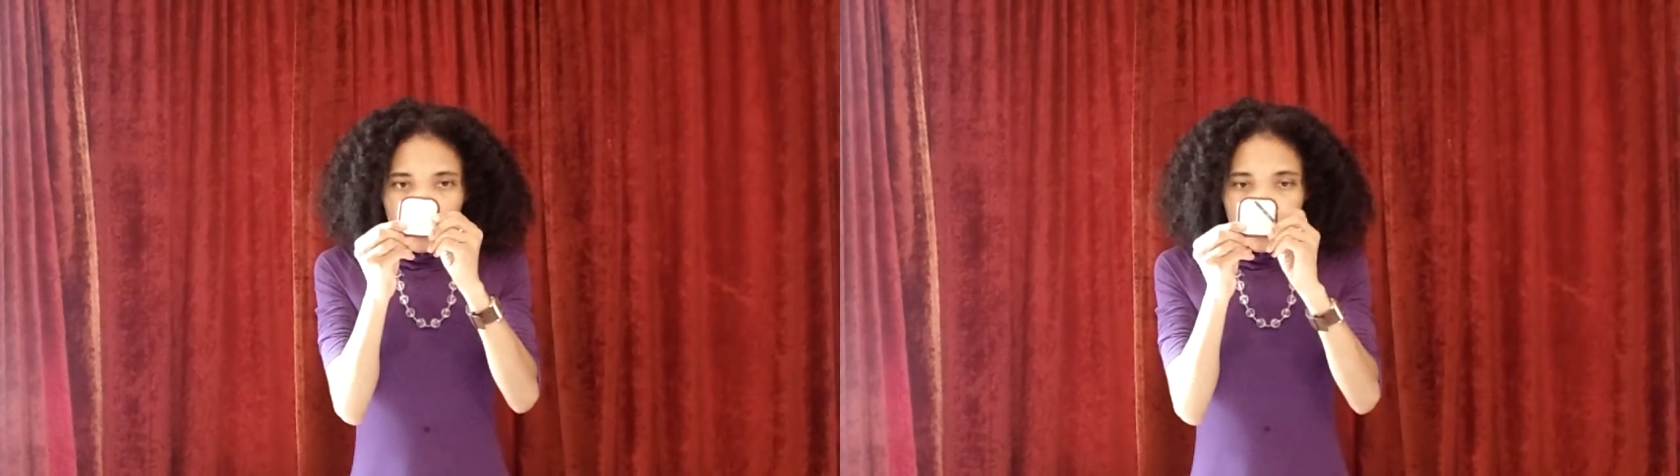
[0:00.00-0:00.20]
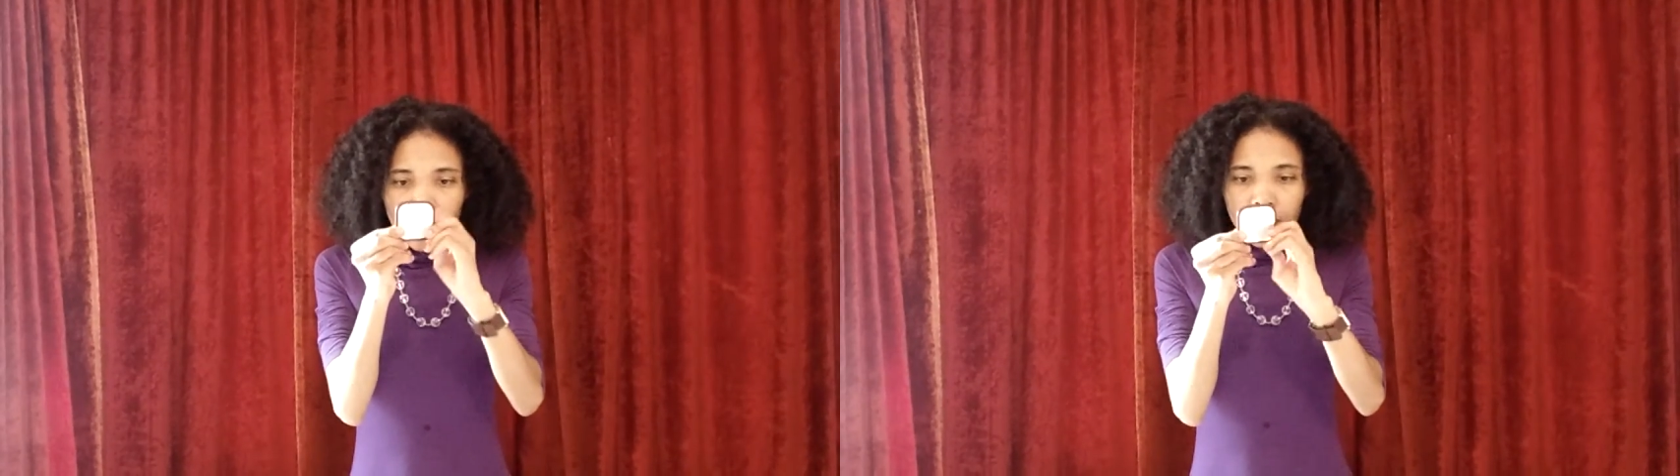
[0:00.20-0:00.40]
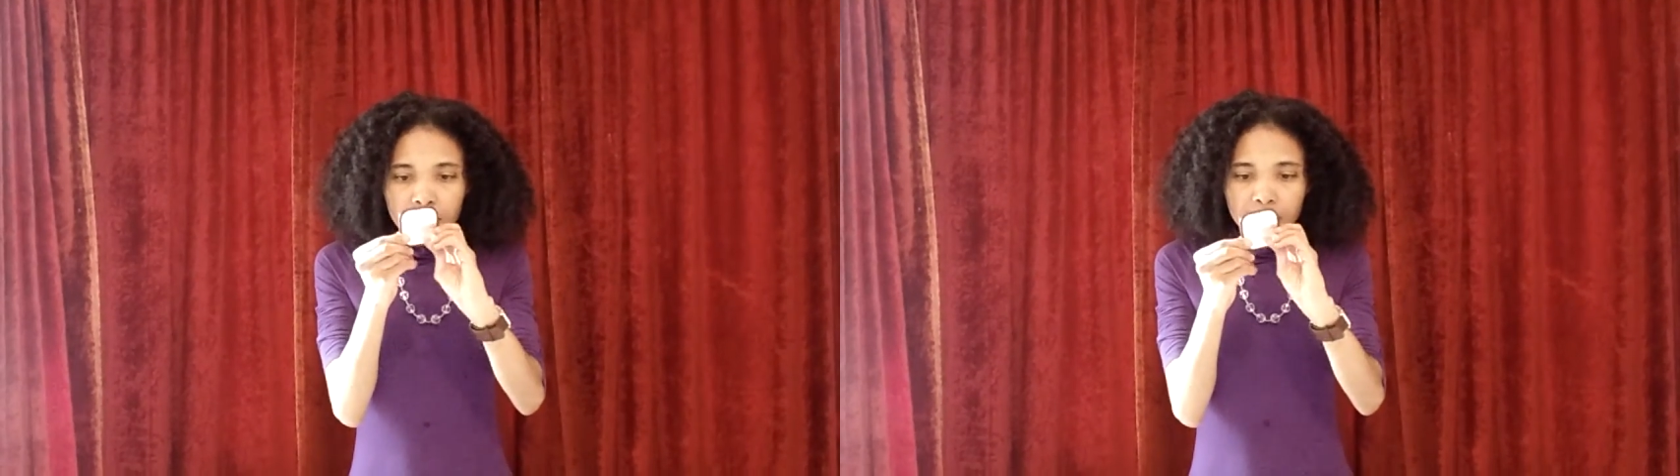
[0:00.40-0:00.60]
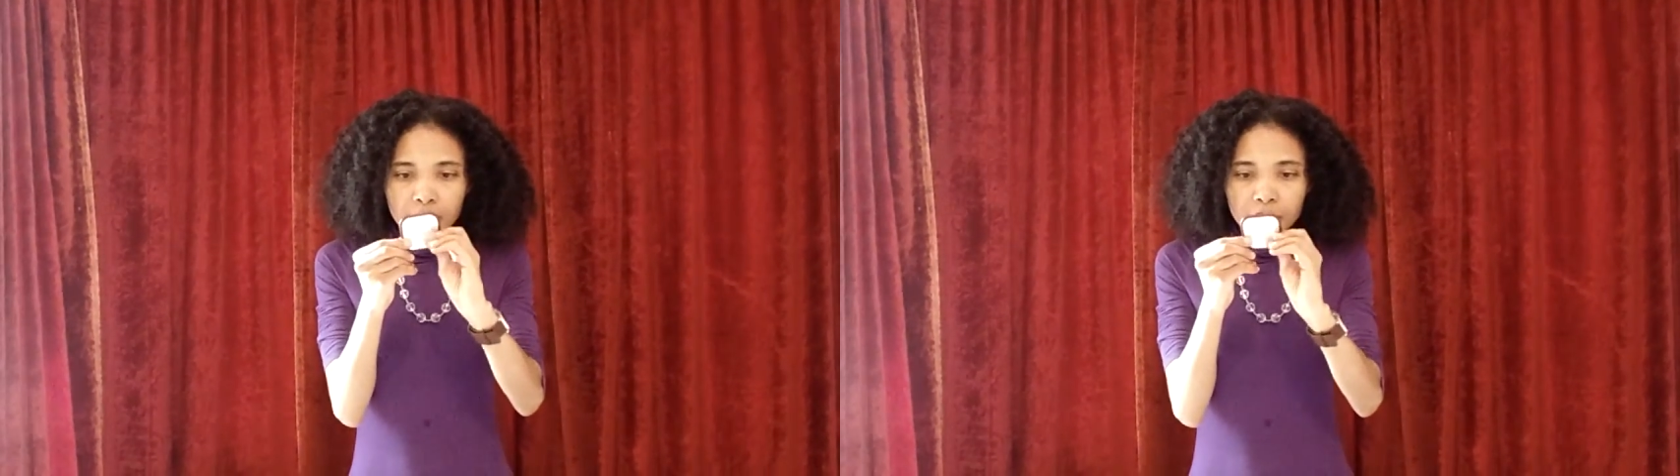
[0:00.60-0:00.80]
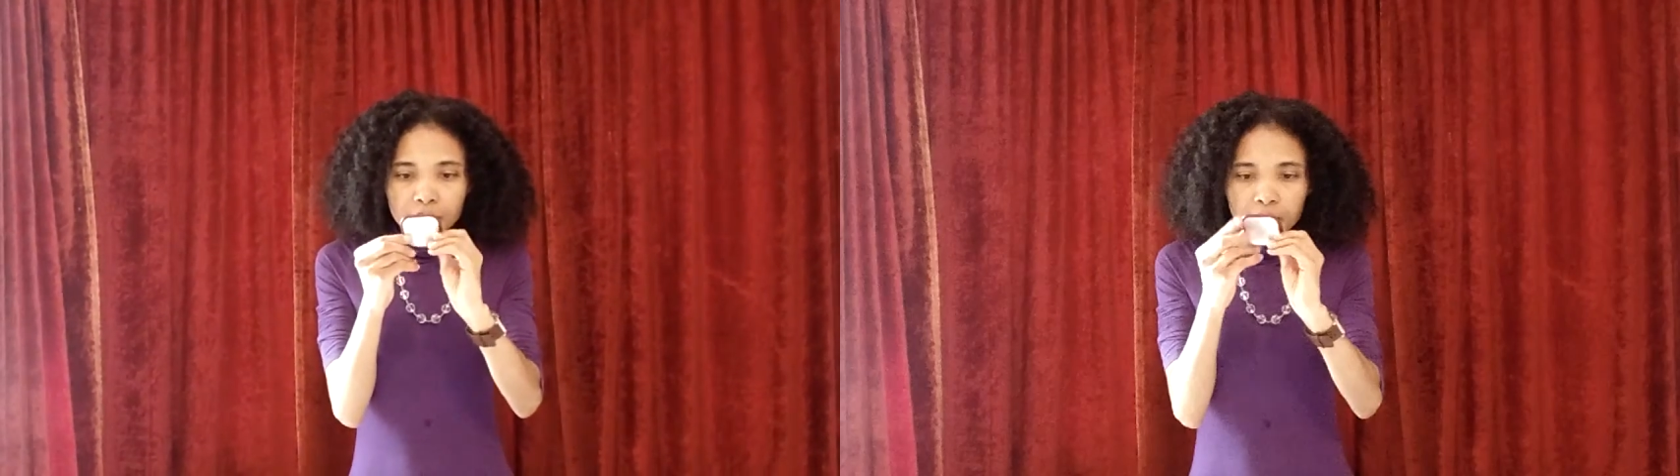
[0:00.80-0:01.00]
sorry,
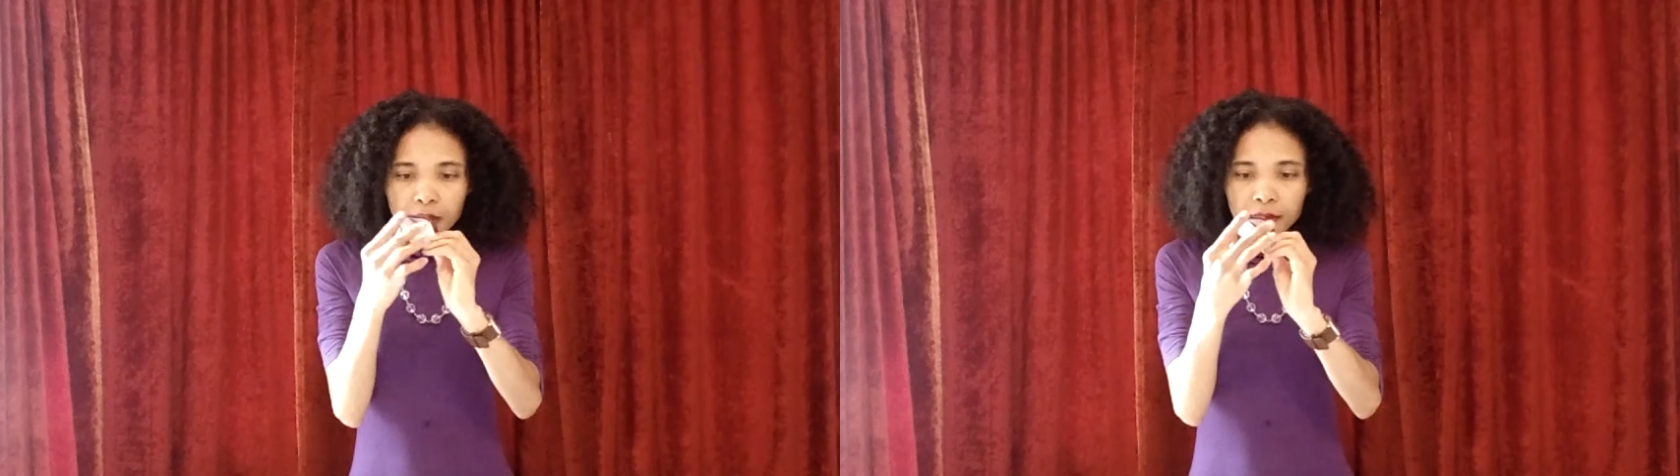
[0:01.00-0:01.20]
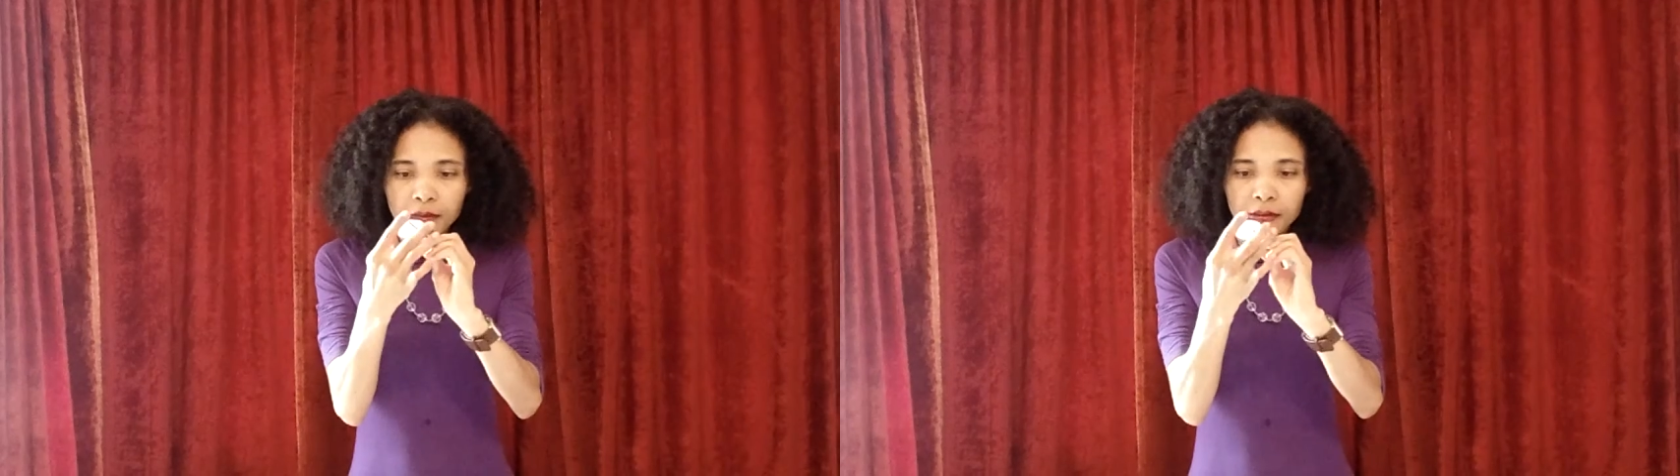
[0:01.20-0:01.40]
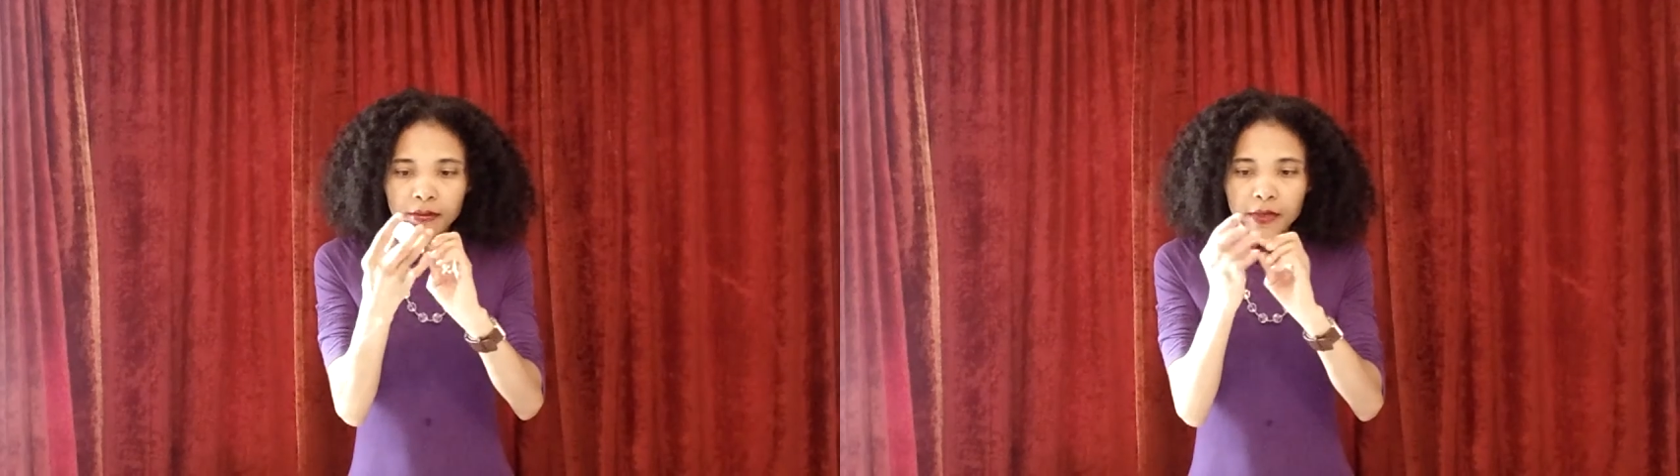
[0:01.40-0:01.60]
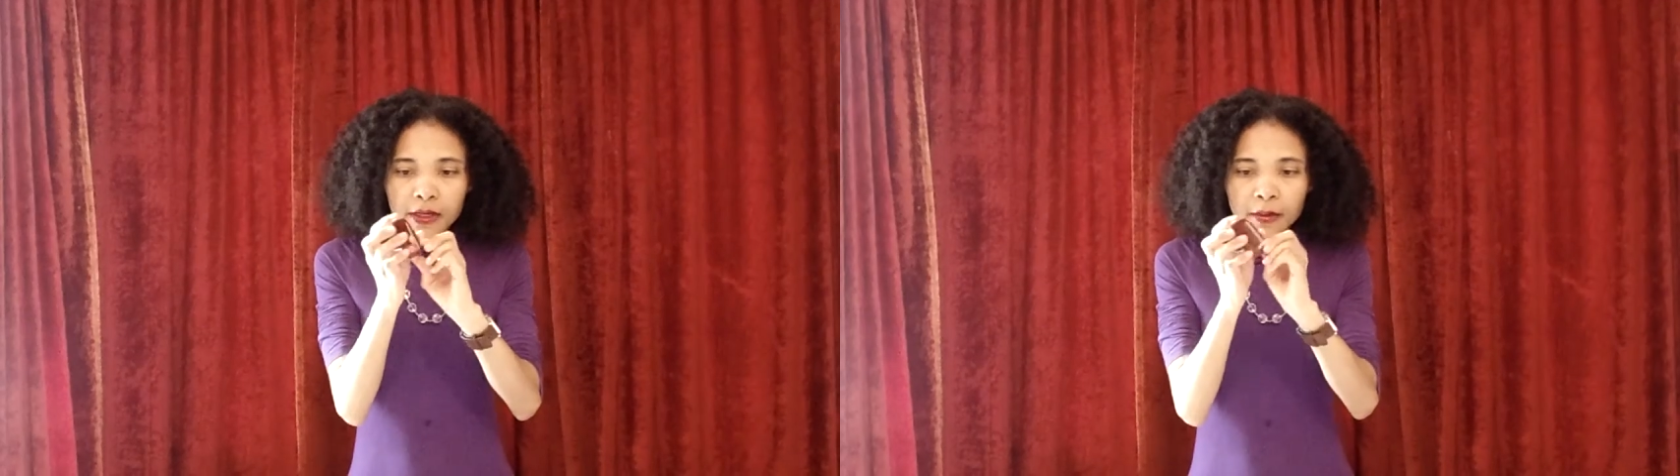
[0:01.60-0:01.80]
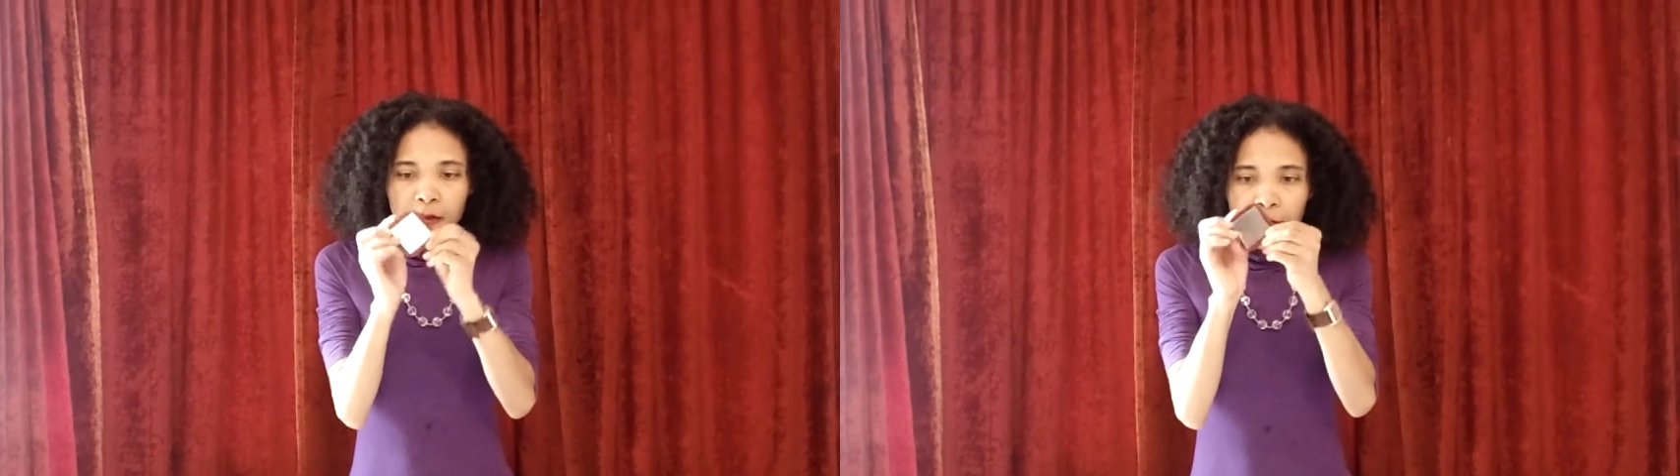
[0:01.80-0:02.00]

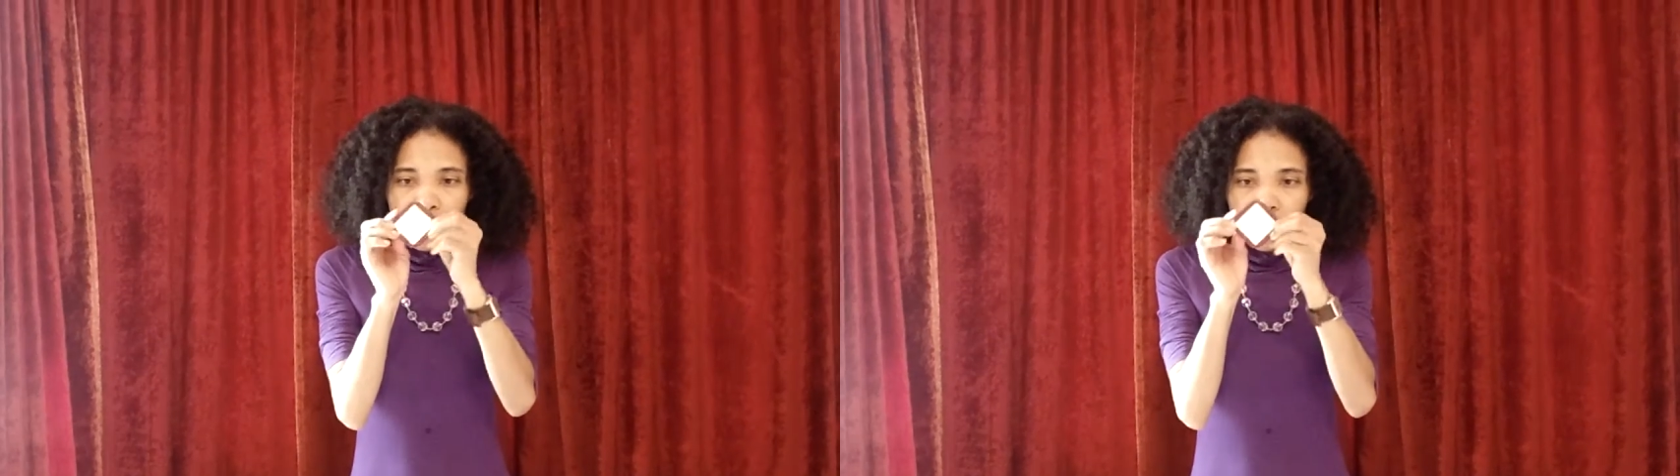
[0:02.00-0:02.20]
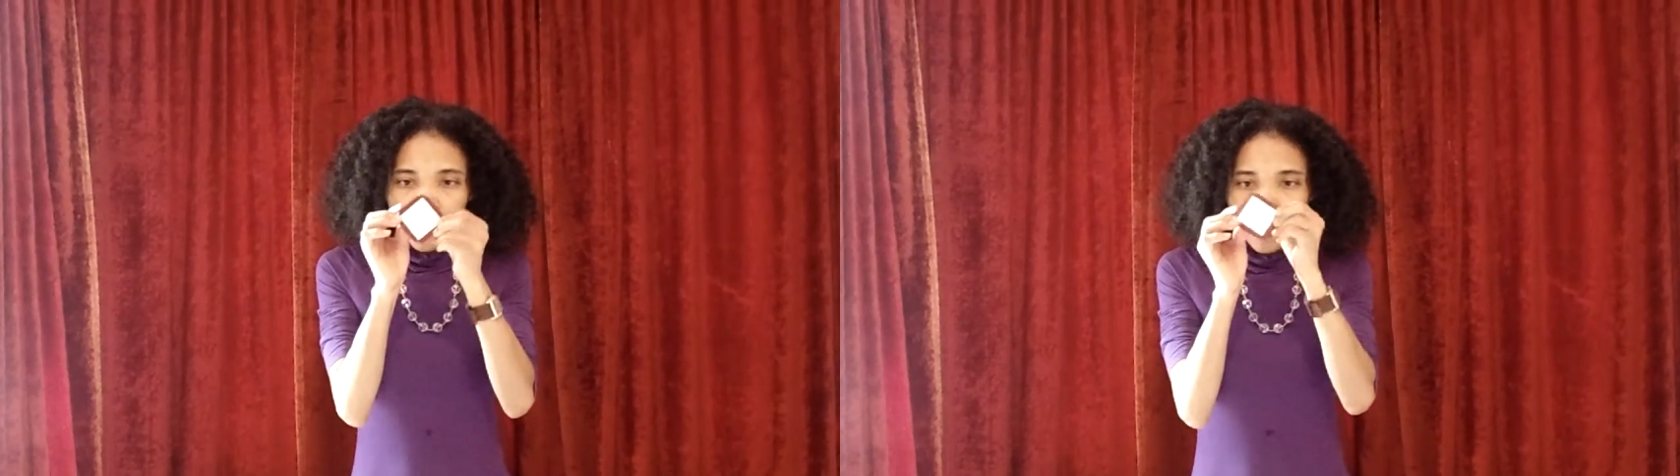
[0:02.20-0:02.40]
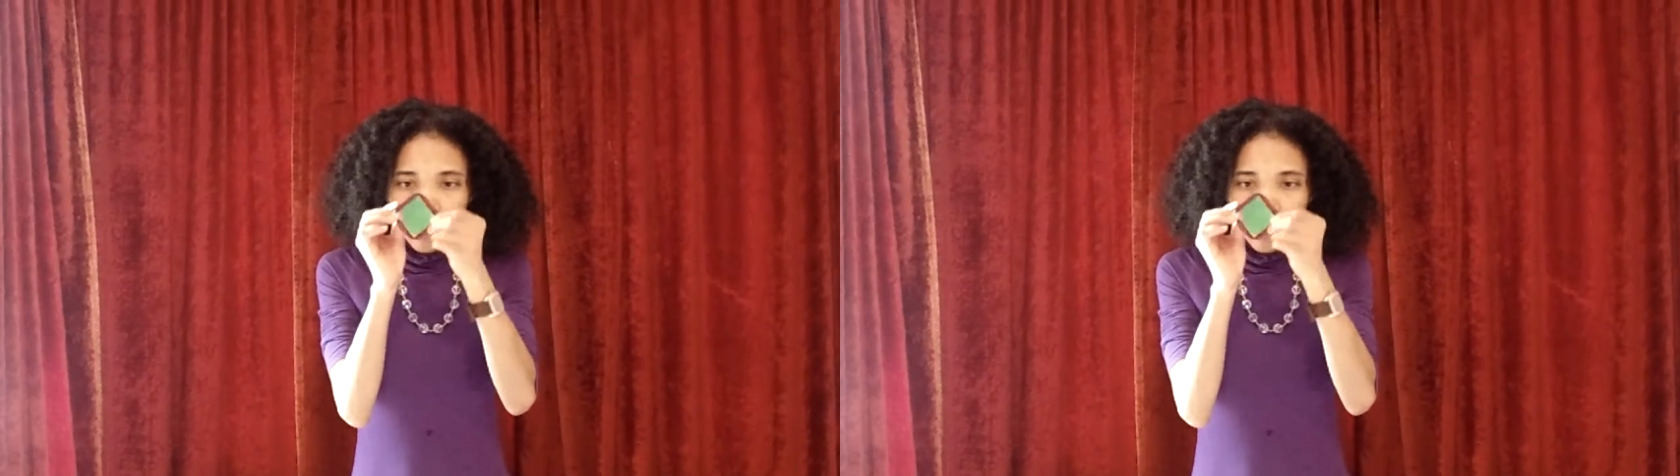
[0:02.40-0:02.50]
it's my mirror.